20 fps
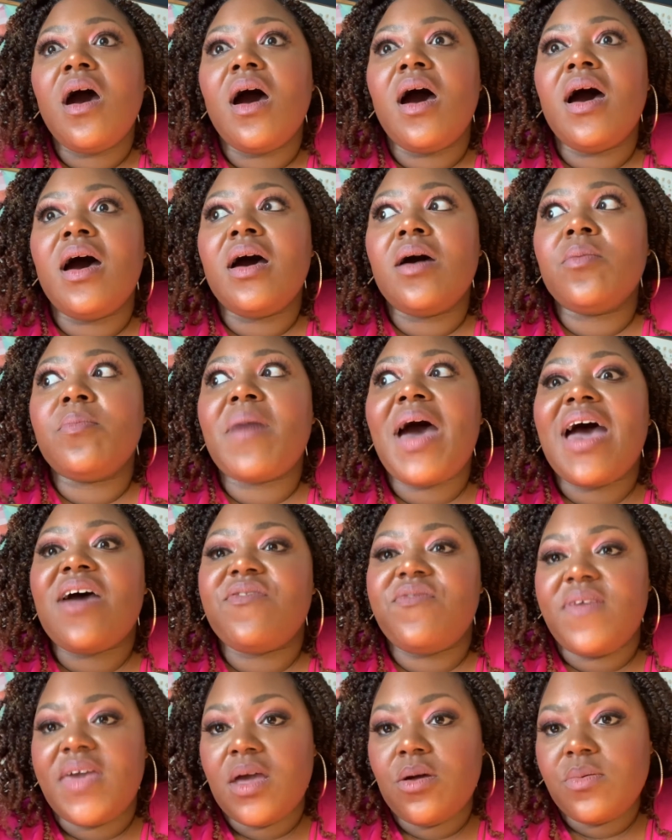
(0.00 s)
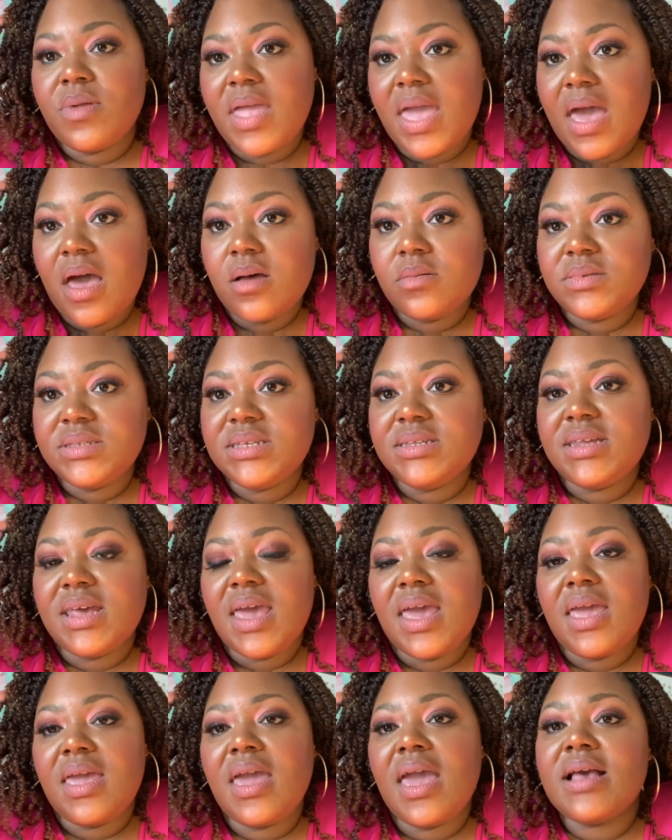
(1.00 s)
I found out
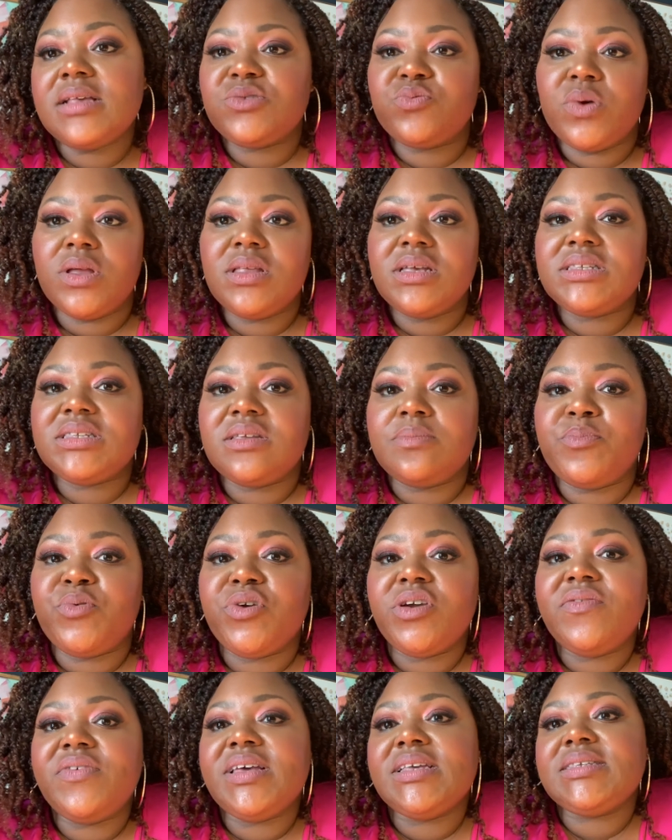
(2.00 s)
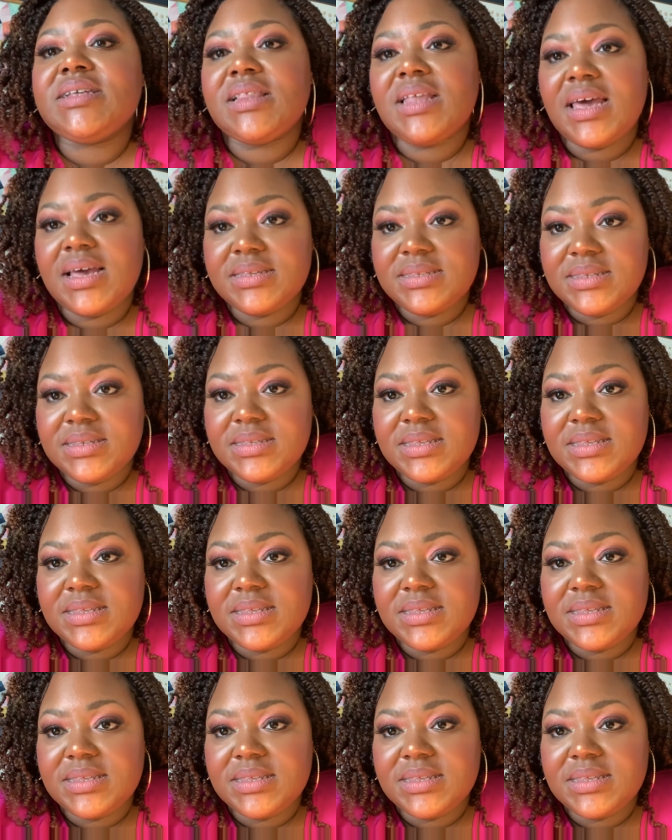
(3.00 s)
today, as well as in previous classes,